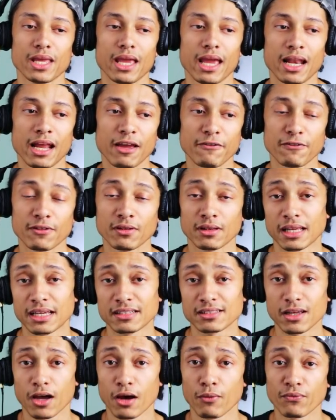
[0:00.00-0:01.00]
and I feel
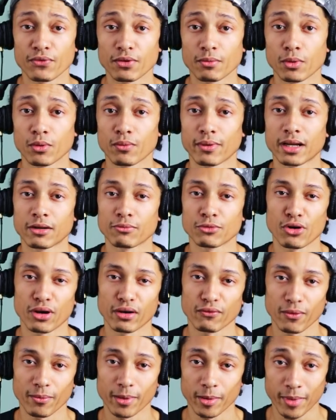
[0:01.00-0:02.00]
less comfortable when I'm
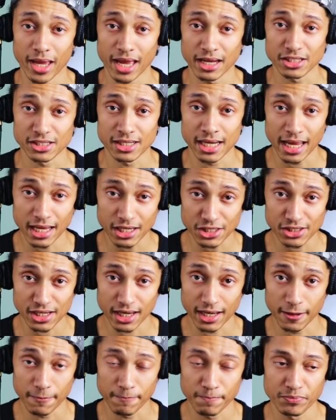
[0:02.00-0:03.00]
drawing from
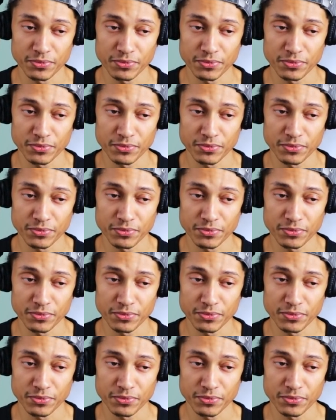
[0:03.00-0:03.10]
imagination.